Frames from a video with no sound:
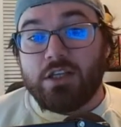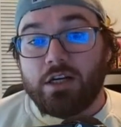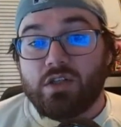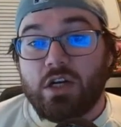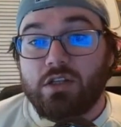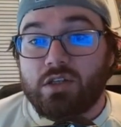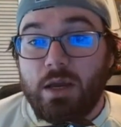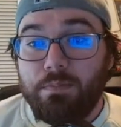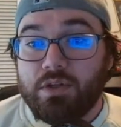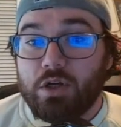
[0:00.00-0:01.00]
there to start this
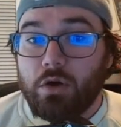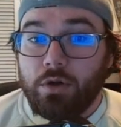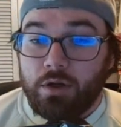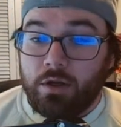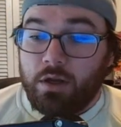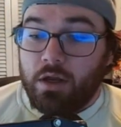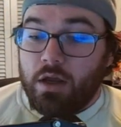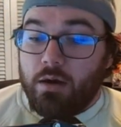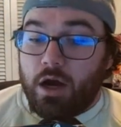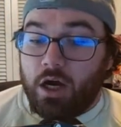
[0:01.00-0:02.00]
episode,
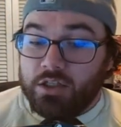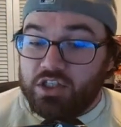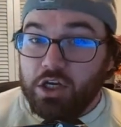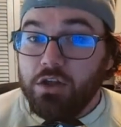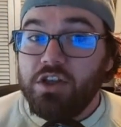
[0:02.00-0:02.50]
until